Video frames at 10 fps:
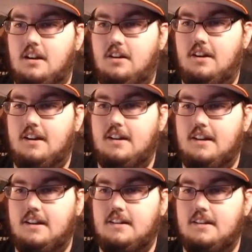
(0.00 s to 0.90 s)
Alright,
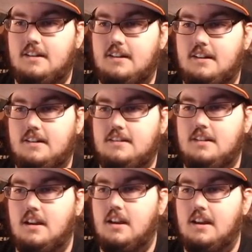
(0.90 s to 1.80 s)
hit.
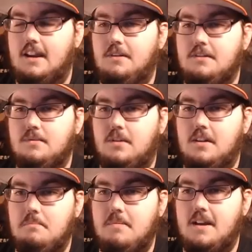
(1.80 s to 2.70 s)
Hit was one
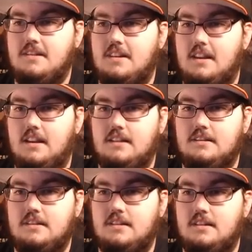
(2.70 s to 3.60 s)
of the best things.